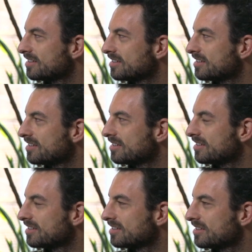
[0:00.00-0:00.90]

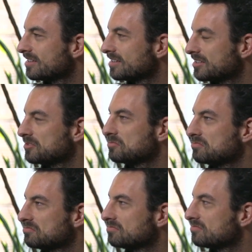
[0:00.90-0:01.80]

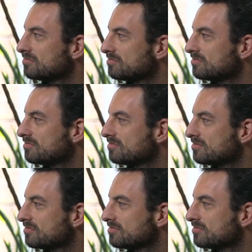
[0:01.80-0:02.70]

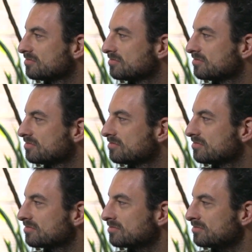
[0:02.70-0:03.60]

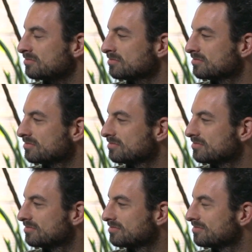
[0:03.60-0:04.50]

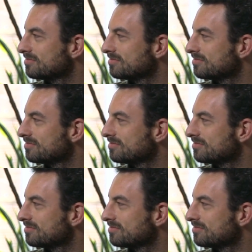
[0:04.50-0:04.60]
No words are spoken by the person on screen.